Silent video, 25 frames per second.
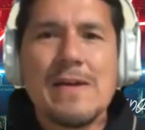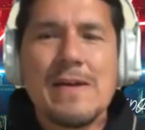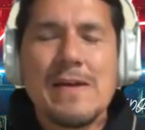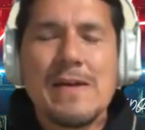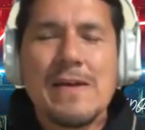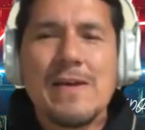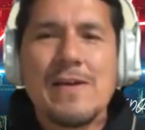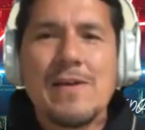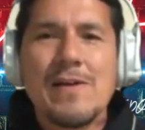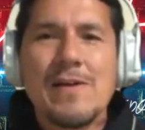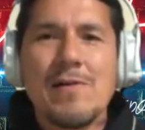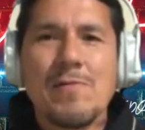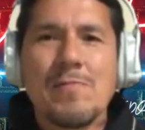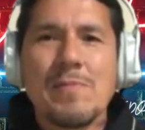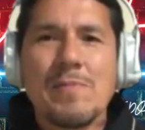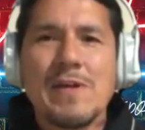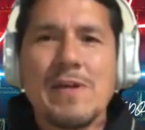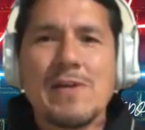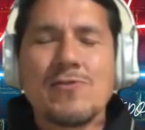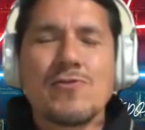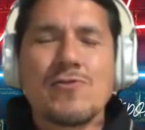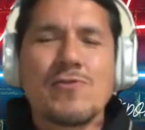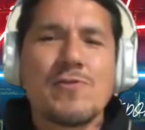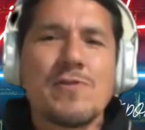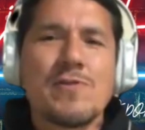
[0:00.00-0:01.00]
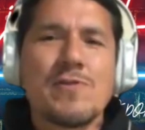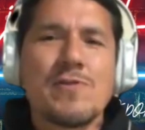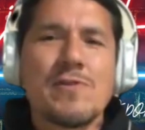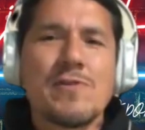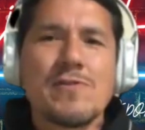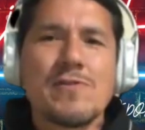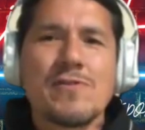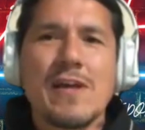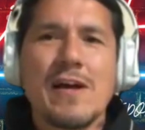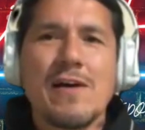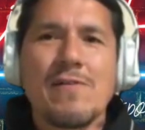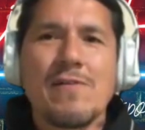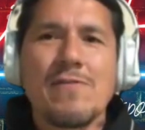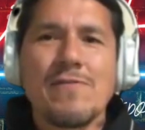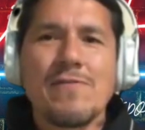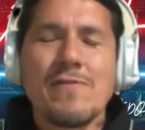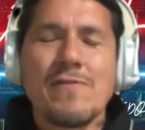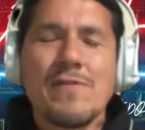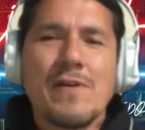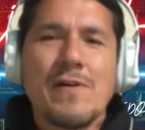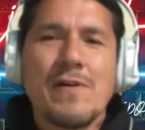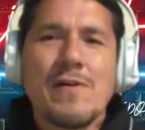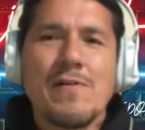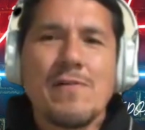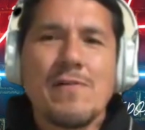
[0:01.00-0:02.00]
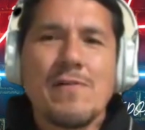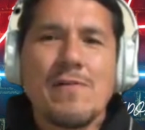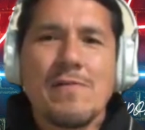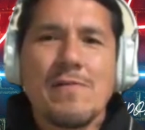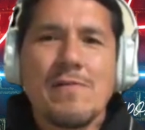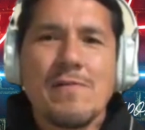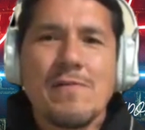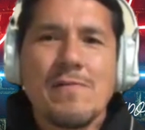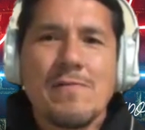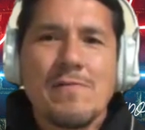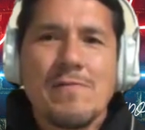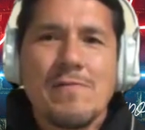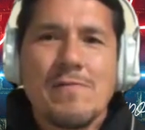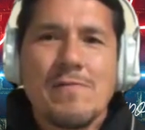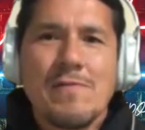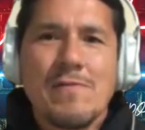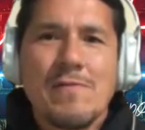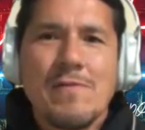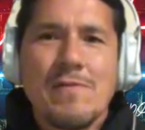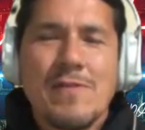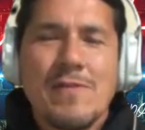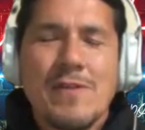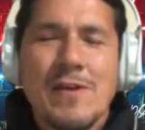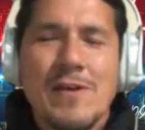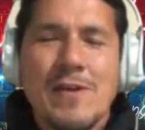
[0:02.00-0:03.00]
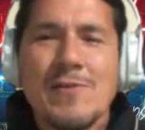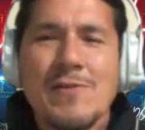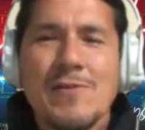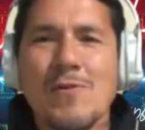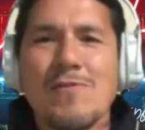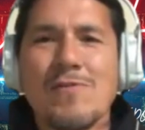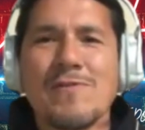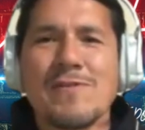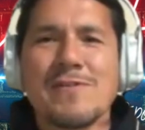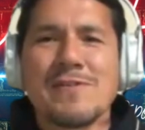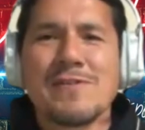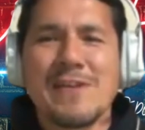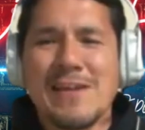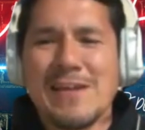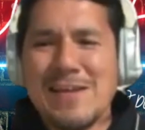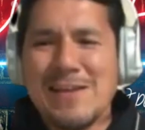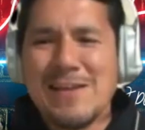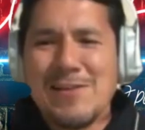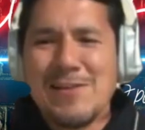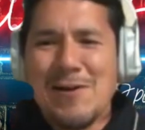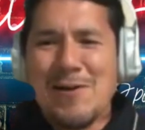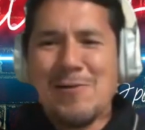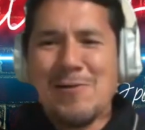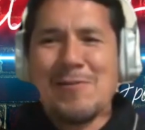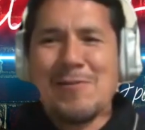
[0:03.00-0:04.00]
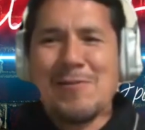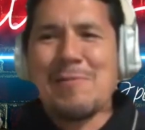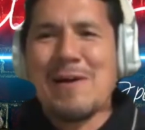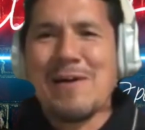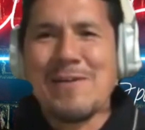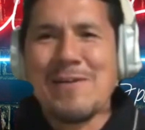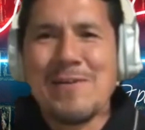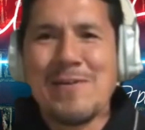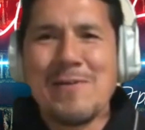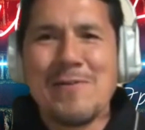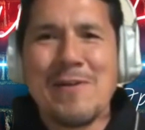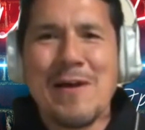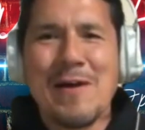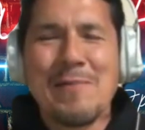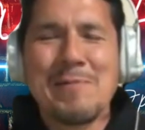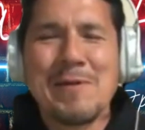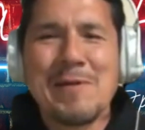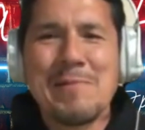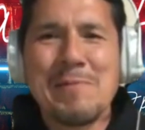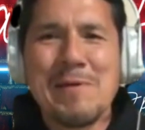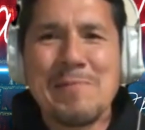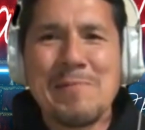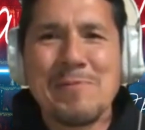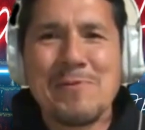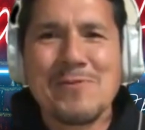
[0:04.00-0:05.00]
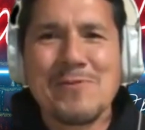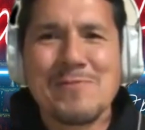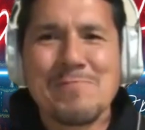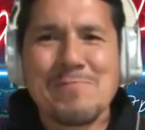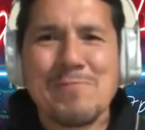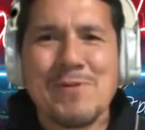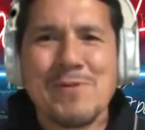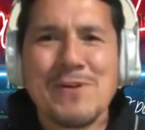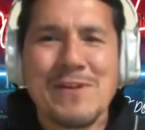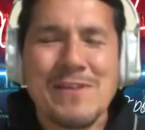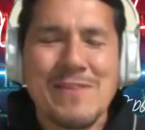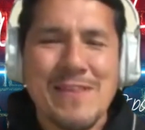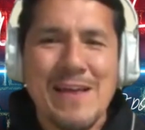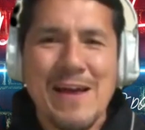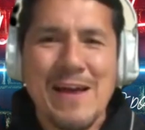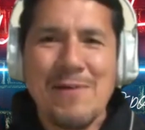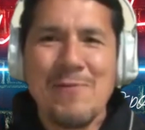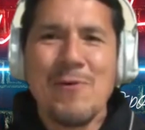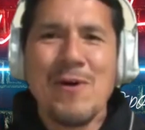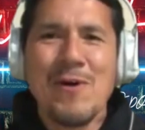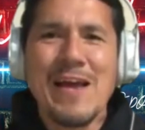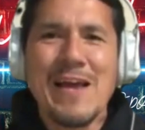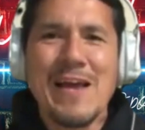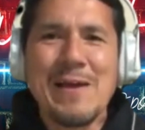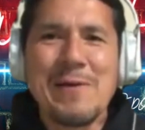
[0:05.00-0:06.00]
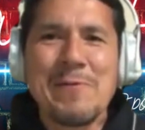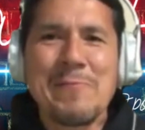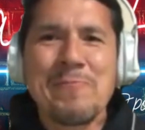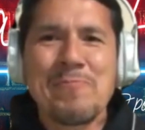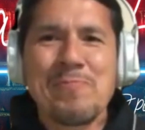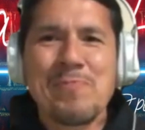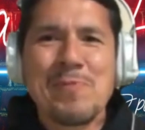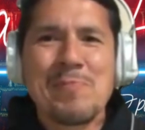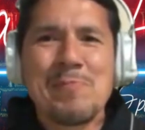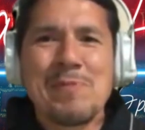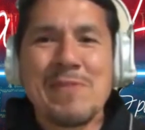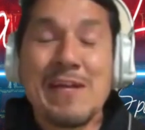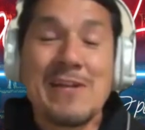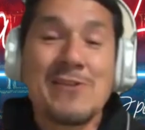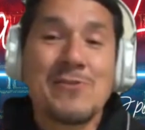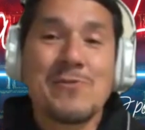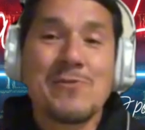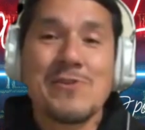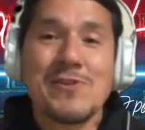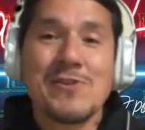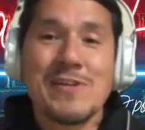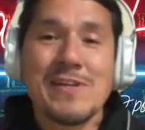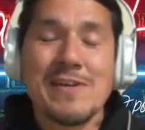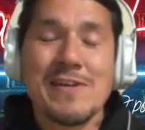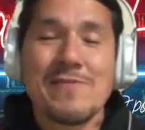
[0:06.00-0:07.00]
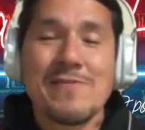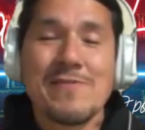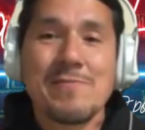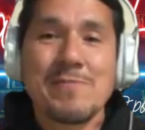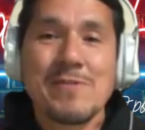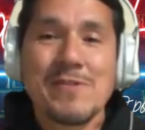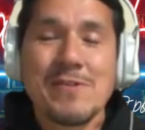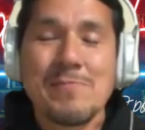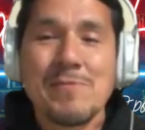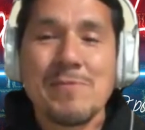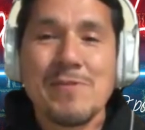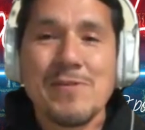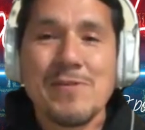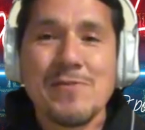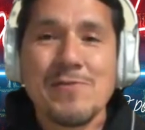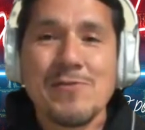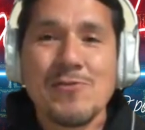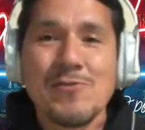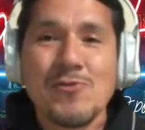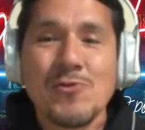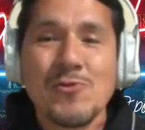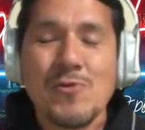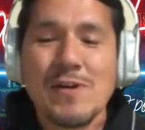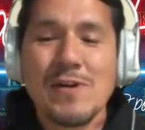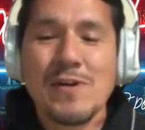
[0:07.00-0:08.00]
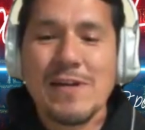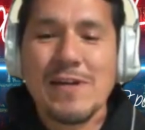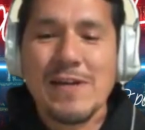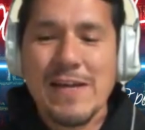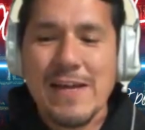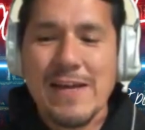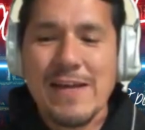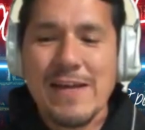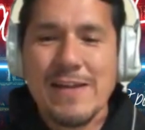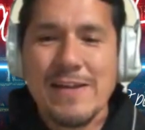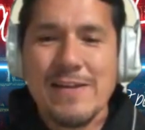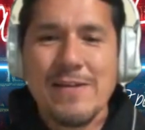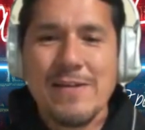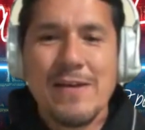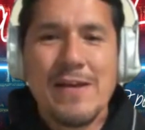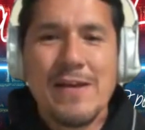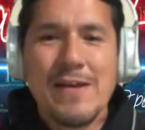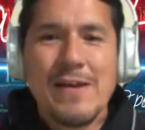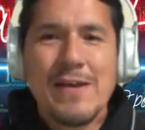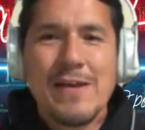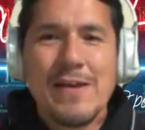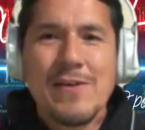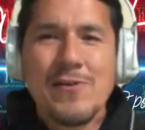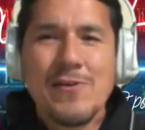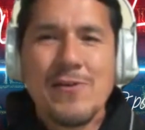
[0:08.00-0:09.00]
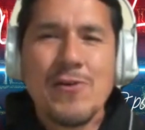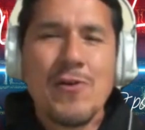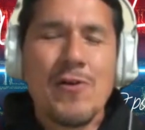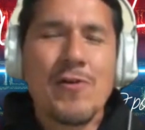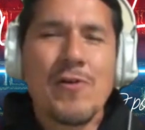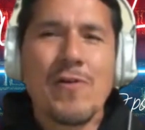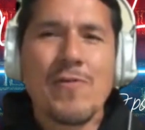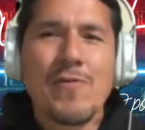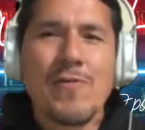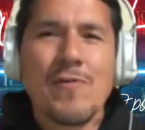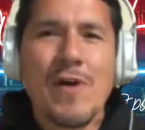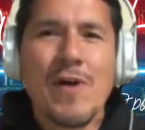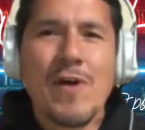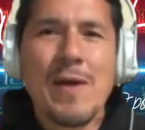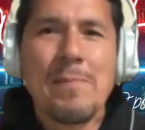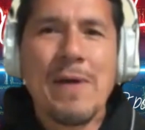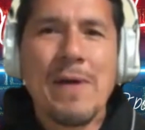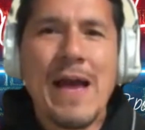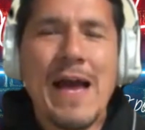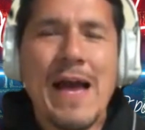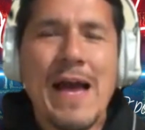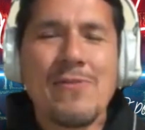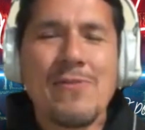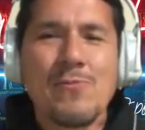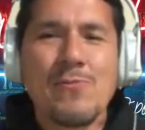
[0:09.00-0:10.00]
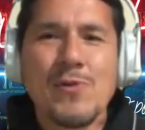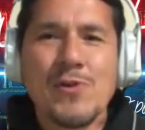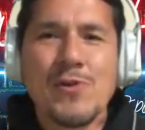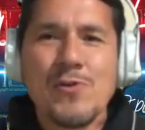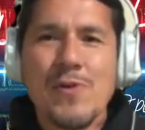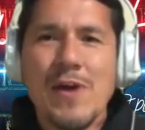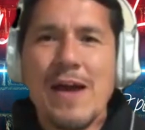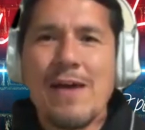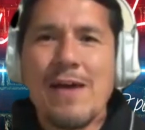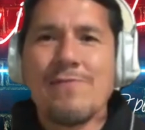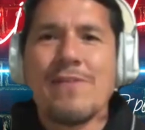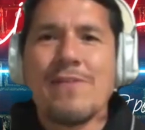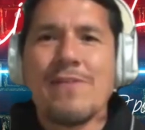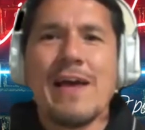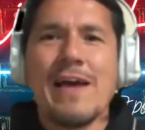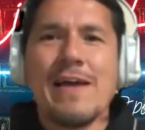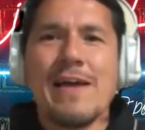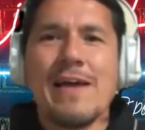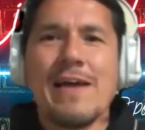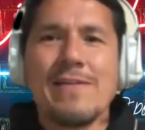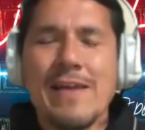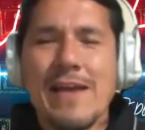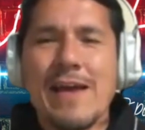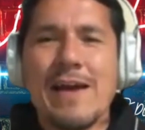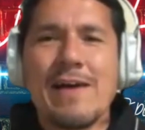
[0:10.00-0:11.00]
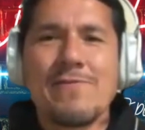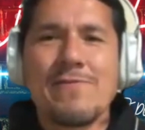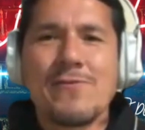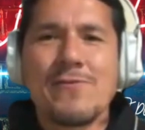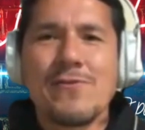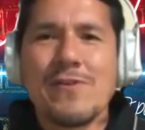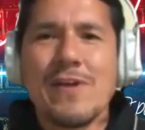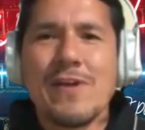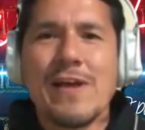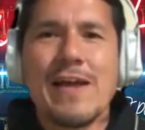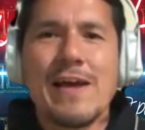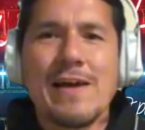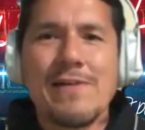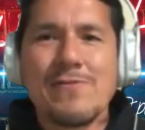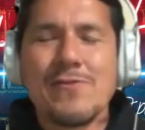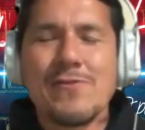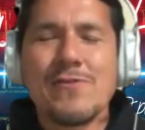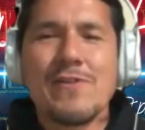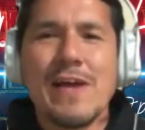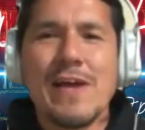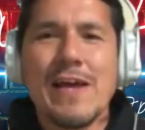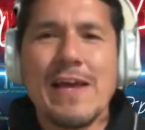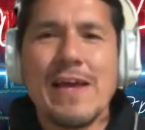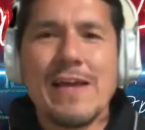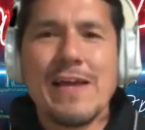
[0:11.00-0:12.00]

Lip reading: being true to yourself, the endorphins like he talked about, not many people put it that way, but that's what you get from something you enjoy. And you're on the right path when you have that day after day after day.